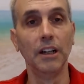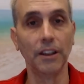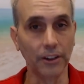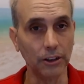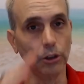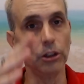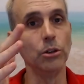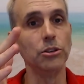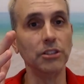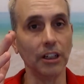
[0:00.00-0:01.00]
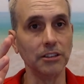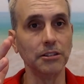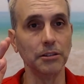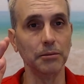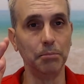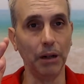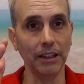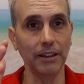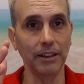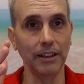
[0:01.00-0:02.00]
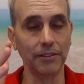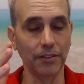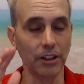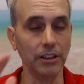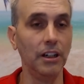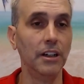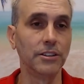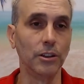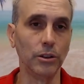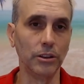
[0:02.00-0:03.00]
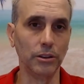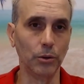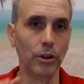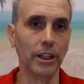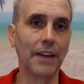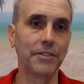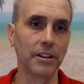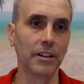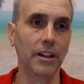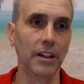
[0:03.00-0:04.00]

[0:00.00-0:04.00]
the glucose does butt in front. So you really have to